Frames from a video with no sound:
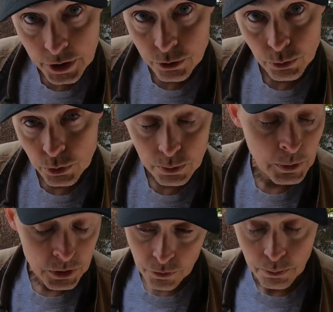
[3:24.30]
its roots
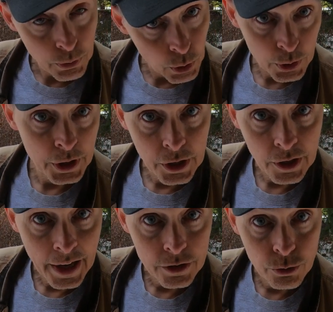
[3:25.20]
must have broken into
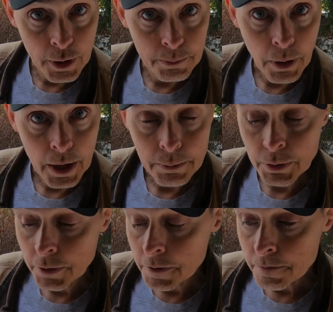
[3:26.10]
that drain pipe
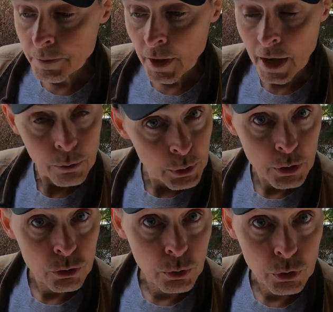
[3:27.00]
and when
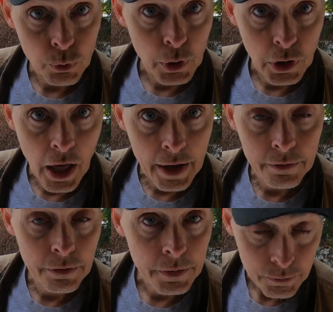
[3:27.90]
those roots were
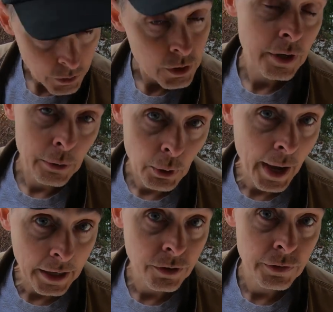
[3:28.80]
alive, they were
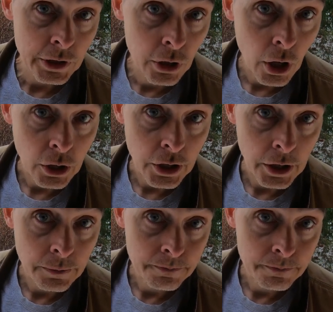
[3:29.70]
actively clogging it.